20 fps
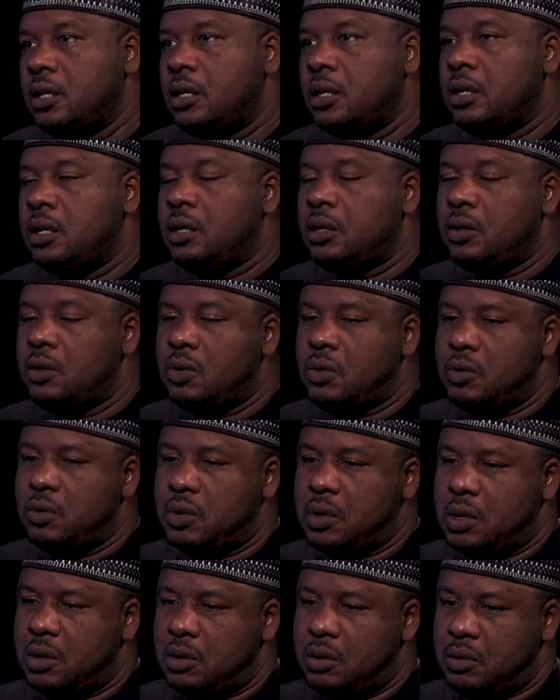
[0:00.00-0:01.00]
you
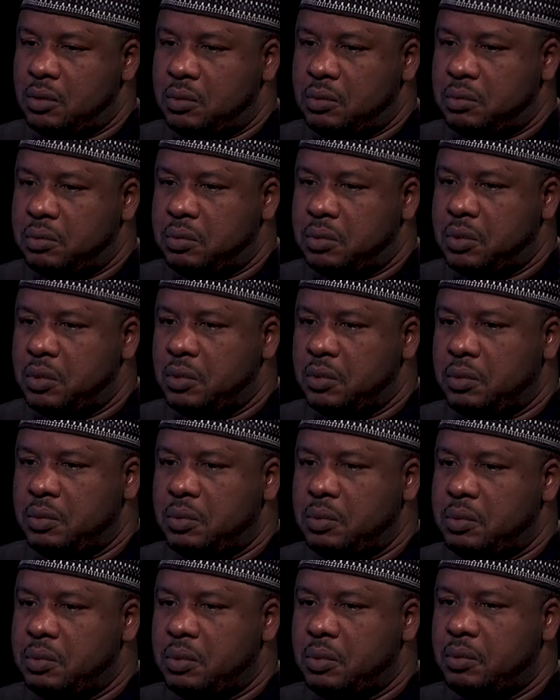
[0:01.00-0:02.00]
know,
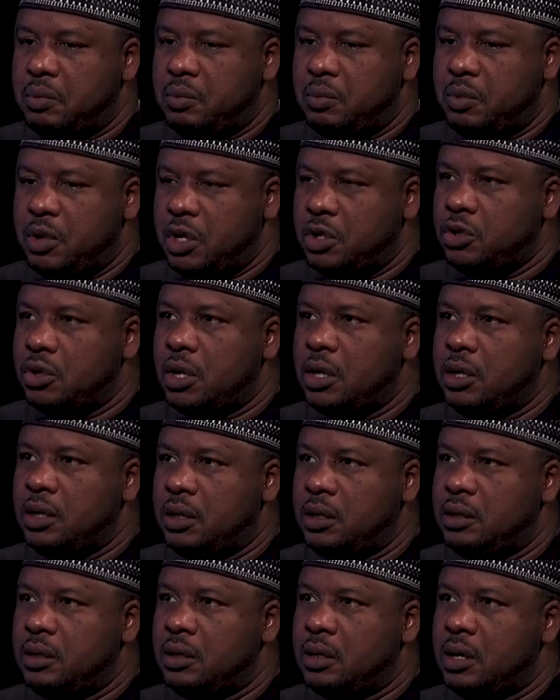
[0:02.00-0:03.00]
uh,
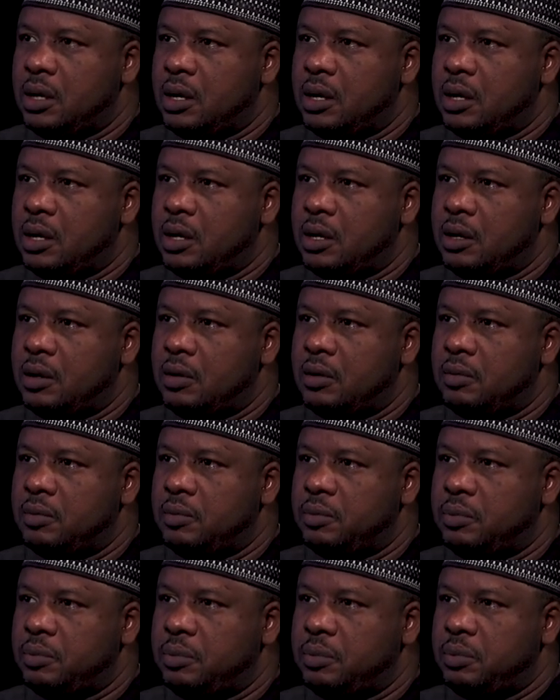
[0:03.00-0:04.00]
majorly uh,
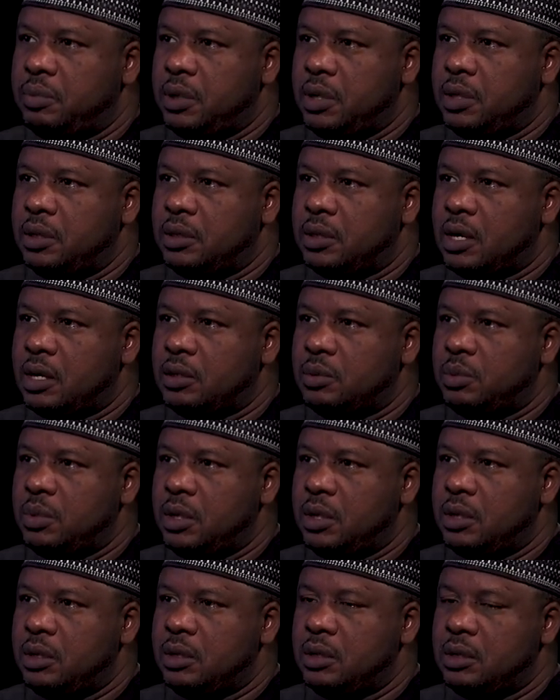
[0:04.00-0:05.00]
peace has
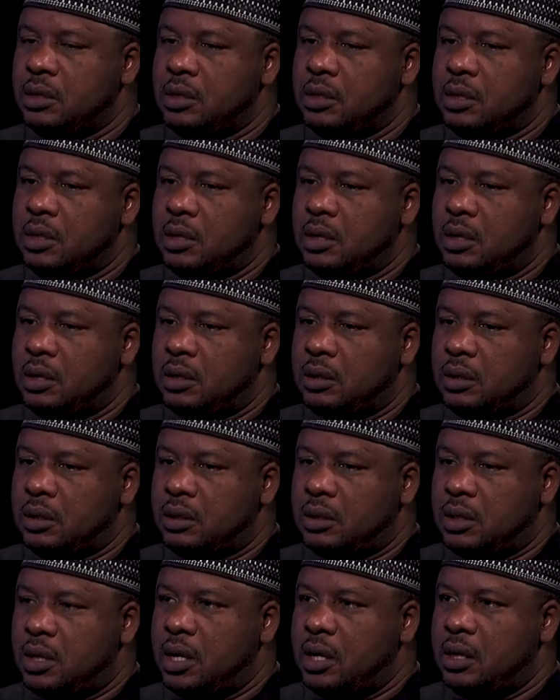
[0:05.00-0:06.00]
been
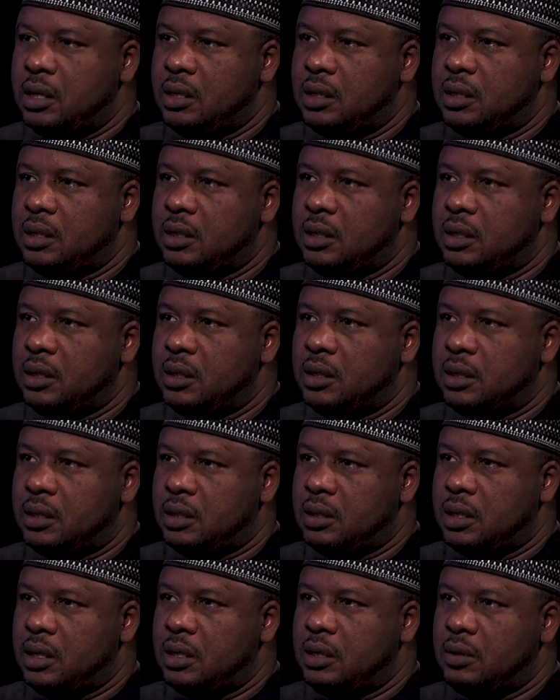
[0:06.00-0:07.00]
sustained in the
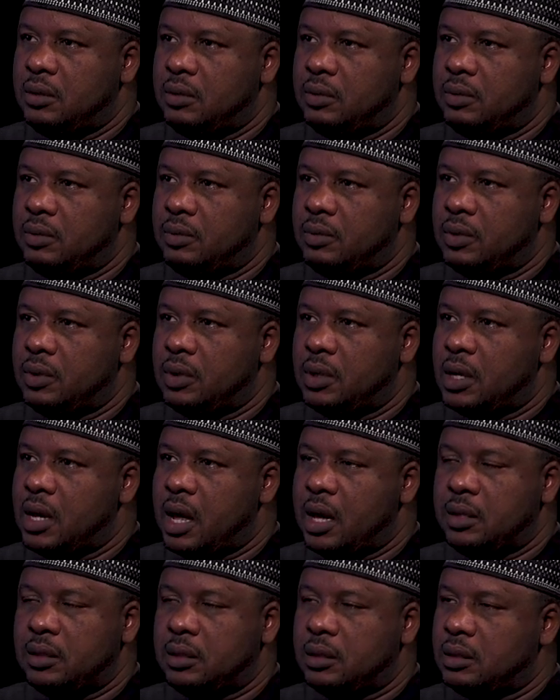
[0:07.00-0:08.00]
state for the
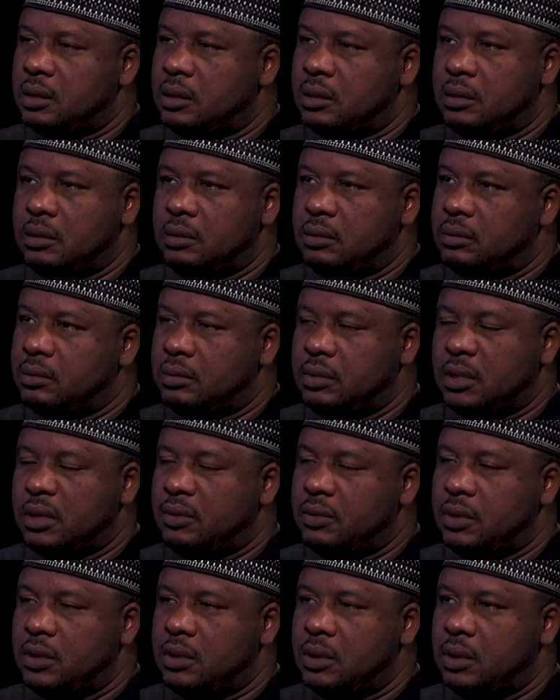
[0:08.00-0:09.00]
last uh,
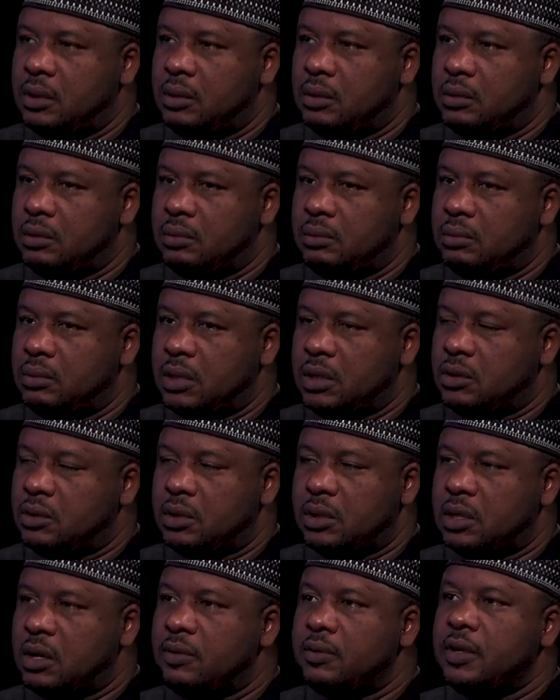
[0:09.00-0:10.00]
70,
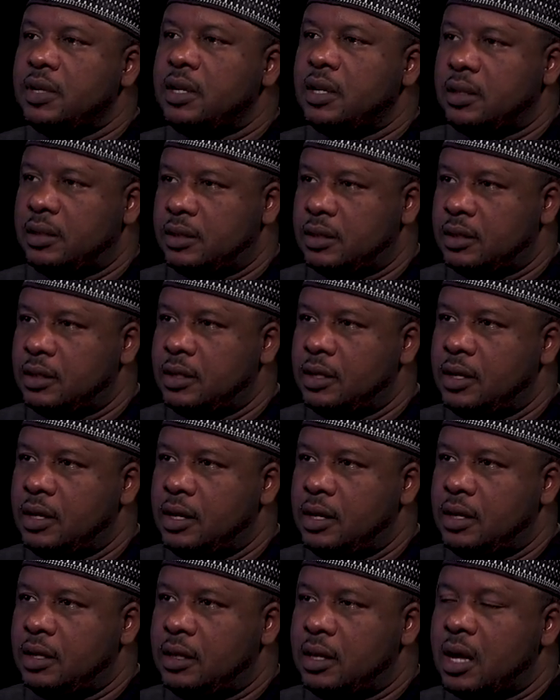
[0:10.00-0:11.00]
67 years.
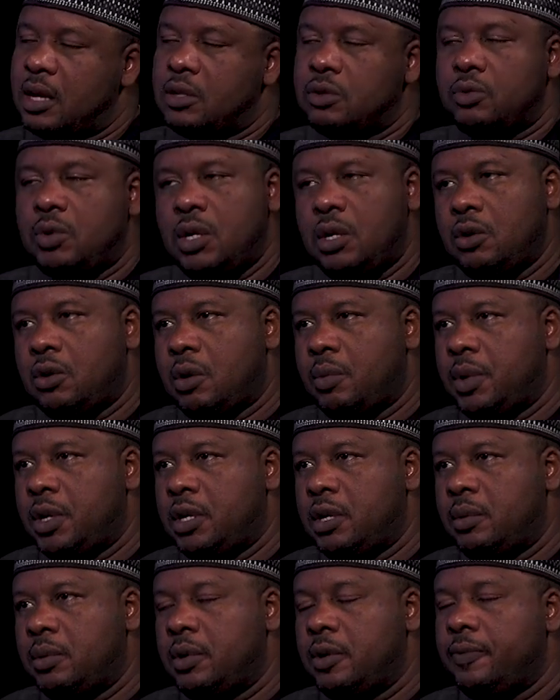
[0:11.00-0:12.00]
Mm. That's really
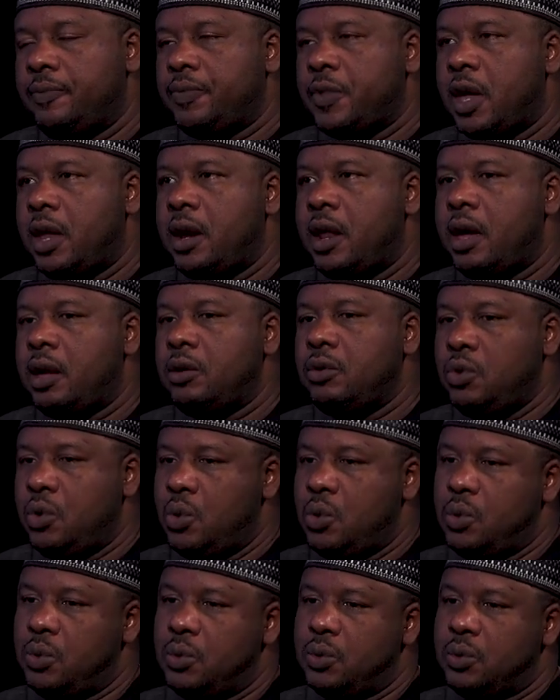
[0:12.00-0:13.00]
commendable. And I
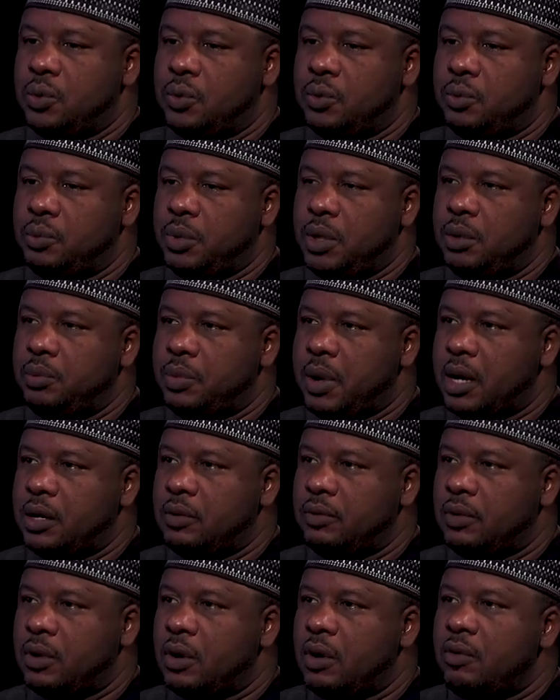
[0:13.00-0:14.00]
know, being part
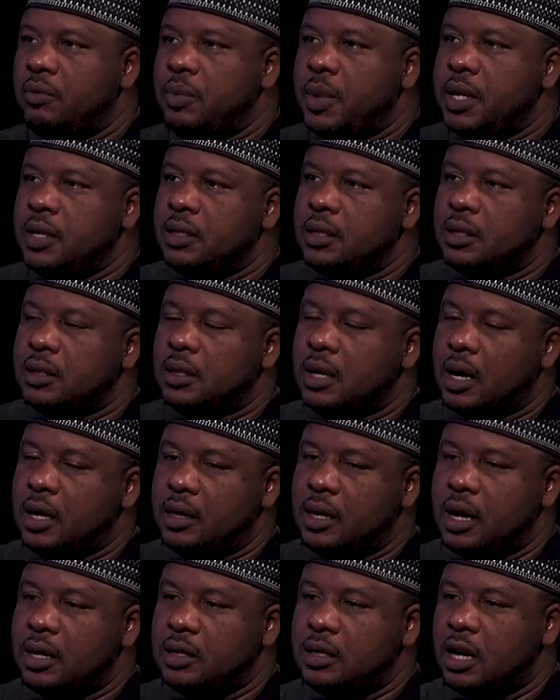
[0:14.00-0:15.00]
of the government
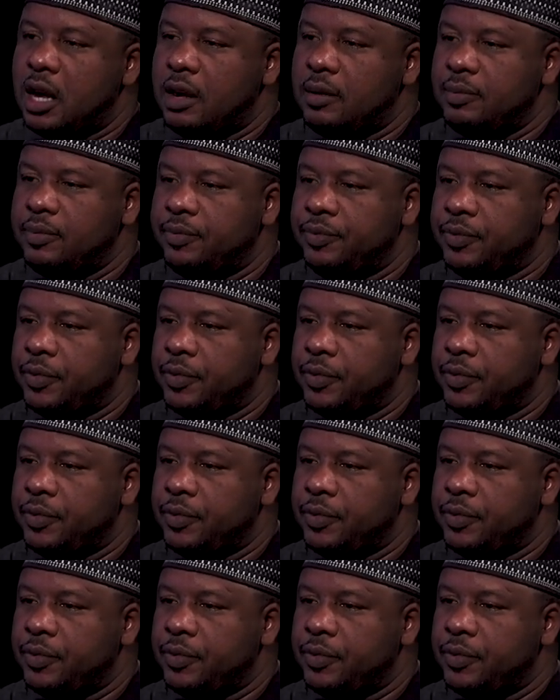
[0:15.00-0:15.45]
at that time,